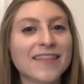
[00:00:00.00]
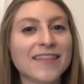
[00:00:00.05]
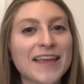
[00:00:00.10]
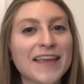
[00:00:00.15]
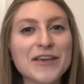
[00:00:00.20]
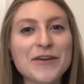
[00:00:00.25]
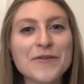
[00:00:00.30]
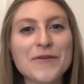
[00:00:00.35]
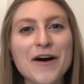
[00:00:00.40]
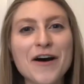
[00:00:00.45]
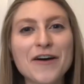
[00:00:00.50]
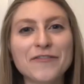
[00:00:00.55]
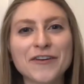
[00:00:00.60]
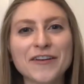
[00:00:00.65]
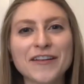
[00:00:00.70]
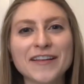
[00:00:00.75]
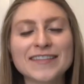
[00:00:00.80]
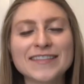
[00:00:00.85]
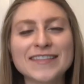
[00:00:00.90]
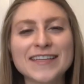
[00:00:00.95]
thank you all for
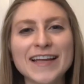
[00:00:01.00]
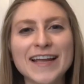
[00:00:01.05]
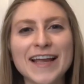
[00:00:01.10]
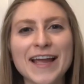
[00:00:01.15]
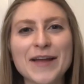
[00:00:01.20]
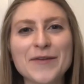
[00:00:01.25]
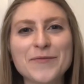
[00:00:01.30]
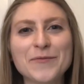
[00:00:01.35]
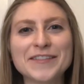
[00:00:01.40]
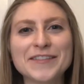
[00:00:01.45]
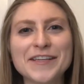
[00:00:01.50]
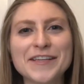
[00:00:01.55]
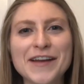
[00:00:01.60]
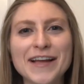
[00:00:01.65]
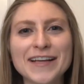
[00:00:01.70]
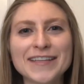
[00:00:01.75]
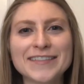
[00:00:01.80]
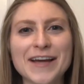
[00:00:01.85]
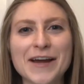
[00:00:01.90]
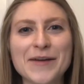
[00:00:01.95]
listening, and we'll see you
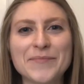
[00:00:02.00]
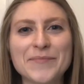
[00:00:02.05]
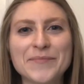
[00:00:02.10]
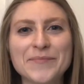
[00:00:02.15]
next time.